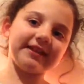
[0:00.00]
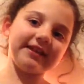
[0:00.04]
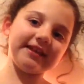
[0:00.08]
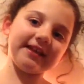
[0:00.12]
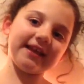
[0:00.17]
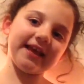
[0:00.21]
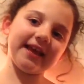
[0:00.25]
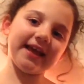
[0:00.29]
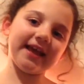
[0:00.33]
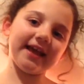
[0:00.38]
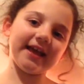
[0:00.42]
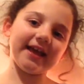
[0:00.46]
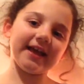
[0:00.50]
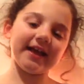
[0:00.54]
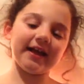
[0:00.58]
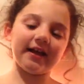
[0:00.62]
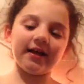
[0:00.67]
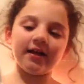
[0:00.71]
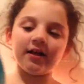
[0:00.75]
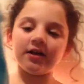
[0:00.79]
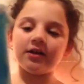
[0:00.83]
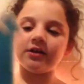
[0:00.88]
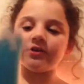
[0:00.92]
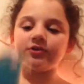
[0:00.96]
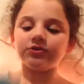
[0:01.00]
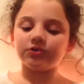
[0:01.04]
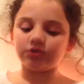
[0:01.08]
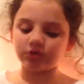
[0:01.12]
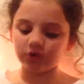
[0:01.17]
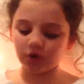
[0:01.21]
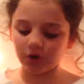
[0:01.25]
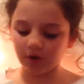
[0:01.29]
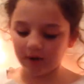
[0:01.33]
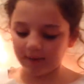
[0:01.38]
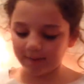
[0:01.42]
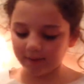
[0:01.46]
yeah.
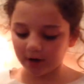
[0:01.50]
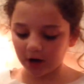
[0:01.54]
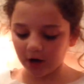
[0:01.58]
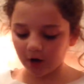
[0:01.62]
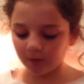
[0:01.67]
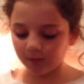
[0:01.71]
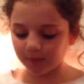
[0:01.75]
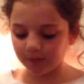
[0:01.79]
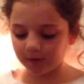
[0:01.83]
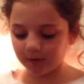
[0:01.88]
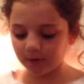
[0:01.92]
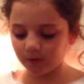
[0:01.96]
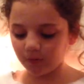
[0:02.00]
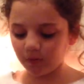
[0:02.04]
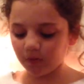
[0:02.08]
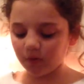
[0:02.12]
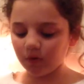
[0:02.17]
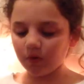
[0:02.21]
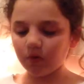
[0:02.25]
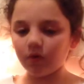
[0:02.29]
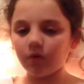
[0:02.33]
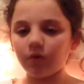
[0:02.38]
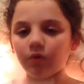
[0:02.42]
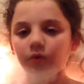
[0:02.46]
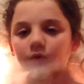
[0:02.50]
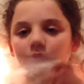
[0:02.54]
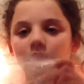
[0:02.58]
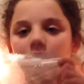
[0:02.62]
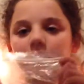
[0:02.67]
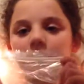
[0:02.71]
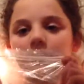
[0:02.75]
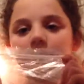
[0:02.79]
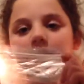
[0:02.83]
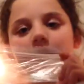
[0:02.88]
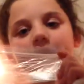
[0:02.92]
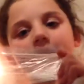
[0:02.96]
So I'm gonna open one
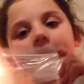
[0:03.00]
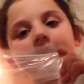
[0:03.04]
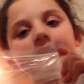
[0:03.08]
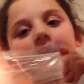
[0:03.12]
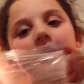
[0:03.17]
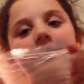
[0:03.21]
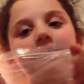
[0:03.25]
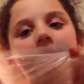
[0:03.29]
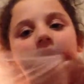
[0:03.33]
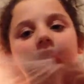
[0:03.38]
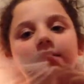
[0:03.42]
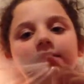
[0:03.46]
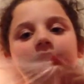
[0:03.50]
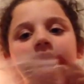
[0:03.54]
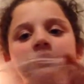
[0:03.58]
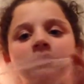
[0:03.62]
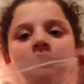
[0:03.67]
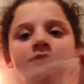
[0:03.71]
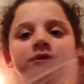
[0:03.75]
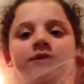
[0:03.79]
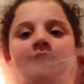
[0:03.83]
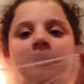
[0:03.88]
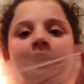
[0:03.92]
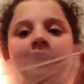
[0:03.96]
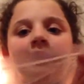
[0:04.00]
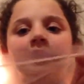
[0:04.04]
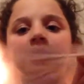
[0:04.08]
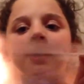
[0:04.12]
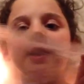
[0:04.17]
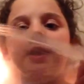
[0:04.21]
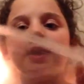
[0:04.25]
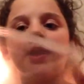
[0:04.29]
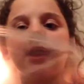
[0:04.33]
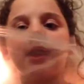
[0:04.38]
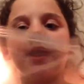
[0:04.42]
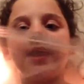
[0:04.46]
of these every single day,
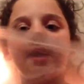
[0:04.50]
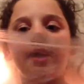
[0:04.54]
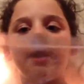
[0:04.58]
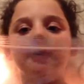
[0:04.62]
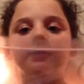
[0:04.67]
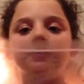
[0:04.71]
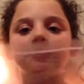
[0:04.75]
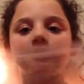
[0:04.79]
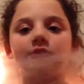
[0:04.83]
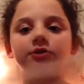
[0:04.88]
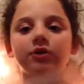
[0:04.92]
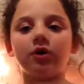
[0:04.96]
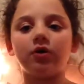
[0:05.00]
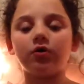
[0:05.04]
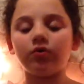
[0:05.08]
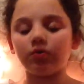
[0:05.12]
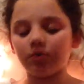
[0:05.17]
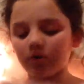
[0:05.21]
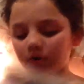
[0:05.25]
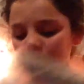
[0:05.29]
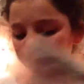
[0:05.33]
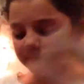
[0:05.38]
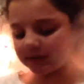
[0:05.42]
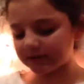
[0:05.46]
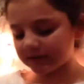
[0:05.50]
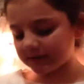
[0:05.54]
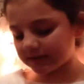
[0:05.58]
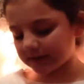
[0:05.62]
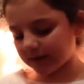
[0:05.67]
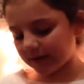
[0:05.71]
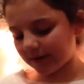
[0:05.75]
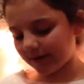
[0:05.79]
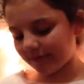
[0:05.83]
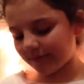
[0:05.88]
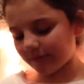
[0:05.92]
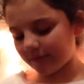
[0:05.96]
and I don't know what's
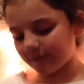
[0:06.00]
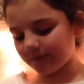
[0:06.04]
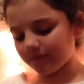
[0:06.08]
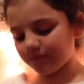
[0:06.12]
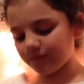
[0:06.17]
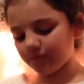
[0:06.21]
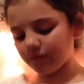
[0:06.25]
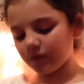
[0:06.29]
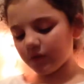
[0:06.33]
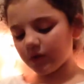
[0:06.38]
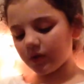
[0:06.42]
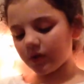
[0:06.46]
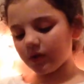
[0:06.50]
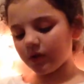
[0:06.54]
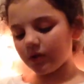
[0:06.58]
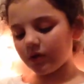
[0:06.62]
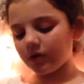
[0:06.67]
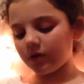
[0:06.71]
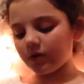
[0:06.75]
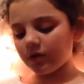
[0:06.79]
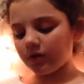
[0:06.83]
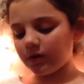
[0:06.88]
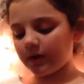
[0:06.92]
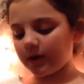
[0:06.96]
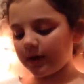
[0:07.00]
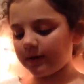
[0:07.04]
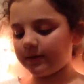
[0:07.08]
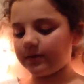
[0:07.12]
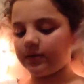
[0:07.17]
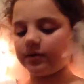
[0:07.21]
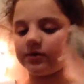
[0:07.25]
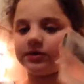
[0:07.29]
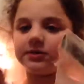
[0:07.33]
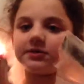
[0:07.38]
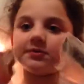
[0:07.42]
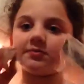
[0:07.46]
inside of them. And
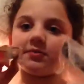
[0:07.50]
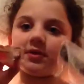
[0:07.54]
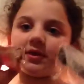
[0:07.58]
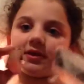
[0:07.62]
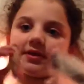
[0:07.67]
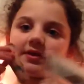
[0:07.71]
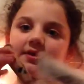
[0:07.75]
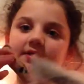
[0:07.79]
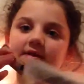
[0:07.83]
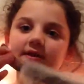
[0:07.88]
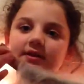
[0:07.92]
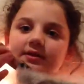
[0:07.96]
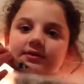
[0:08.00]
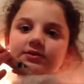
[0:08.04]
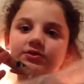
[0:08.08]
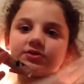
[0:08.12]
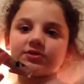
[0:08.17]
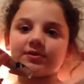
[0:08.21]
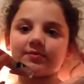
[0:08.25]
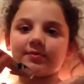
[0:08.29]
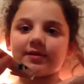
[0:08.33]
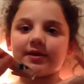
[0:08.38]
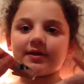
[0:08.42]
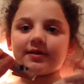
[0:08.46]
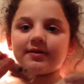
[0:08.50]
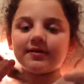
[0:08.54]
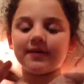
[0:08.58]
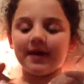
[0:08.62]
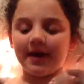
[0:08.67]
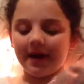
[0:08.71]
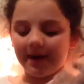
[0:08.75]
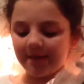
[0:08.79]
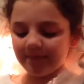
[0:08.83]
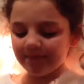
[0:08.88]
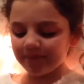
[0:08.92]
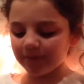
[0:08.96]
there's some like this or some like
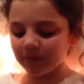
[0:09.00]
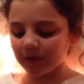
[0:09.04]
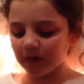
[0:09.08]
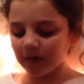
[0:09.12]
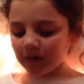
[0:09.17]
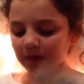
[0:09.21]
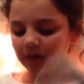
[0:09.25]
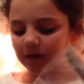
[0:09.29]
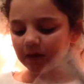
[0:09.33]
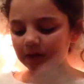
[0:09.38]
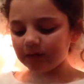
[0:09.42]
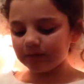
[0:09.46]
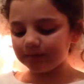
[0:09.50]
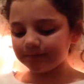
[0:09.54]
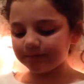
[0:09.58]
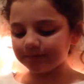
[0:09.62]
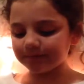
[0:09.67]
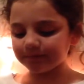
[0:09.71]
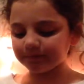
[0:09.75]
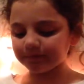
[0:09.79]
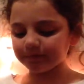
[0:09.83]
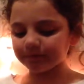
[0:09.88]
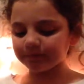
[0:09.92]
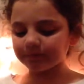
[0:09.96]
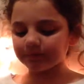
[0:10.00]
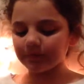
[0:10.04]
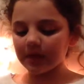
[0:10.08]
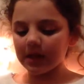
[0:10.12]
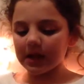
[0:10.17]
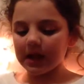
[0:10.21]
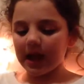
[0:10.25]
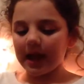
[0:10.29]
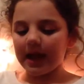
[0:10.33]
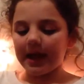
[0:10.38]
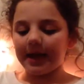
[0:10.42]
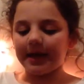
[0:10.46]
that.
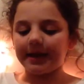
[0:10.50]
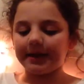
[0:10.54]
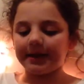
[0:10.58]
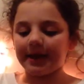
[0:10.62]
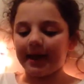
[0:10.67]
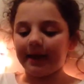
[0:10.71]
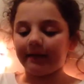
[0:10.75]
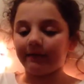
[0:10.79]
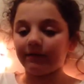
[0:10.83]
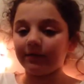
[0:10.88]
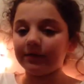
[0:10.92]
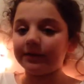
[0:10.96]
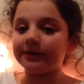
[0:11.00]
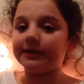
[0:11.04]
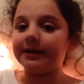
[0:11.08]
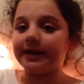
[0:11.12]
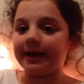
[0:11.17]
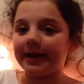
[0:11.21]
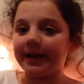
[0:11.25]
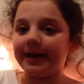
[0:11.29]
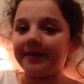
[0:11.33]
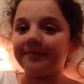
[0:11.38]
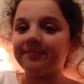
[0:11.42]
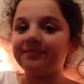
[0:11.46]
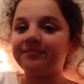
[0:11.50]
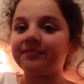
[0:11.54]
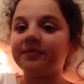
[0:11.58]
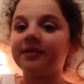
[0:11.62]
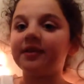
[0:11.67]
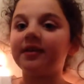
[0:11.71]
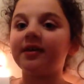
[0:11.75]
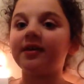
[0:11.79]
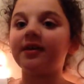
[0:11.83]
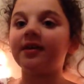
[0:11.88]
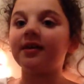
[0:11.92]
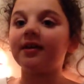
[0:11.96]
And every day
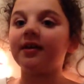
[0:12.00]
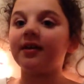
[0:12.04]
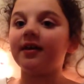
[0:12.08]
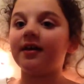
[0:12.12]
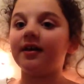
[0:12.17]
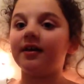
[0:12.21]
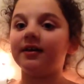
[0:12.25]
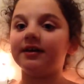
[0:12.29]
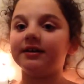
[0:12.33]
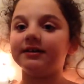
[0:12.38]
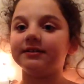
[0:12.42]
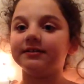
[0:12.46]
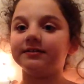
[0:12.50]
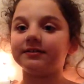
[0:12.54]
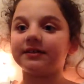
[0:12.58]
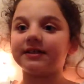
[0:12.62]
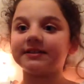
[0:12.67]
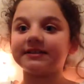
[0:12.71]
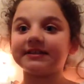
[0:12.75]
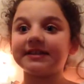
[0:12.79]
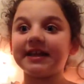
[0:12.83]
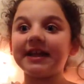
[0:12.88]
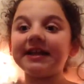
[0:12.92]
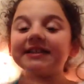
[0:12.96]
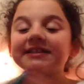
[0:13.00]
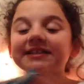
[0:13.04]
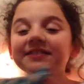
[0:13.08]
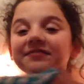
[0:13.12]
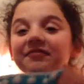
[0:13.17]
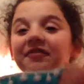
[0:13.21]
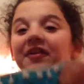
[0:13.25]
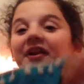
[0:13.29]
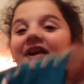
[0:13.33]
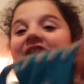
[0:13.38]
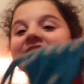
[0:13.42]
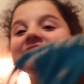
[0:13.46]
and because today's the
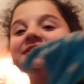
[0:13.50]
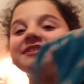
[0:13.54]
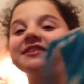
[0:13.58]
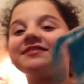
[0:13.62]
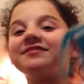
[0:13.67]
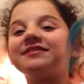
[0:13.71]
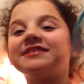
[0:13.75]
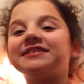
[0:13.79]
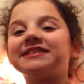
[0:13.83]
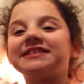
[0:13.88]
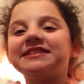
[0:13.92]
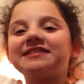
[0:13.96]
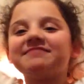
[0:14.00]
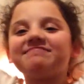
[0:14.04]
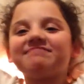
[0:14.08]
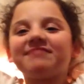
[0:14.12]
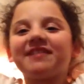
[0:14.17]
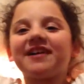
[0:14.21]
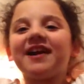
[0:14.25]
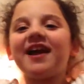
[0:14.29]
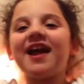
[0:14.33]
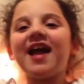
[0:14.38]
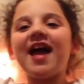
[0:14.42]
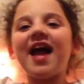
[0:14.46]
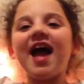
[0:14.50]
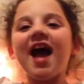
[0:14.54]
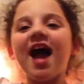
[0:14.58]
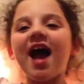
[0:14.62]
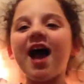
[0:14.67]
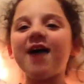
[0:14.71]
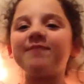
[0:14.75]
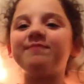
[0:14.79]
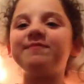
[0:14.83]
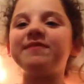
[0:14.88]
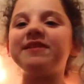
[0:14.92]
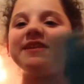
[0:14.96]
1st of December,
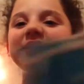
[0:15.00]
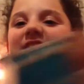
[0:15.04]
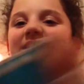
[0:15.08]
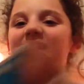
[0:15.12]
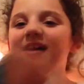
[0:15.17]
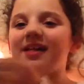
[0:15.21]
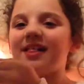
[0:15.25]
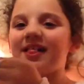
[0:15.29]
happy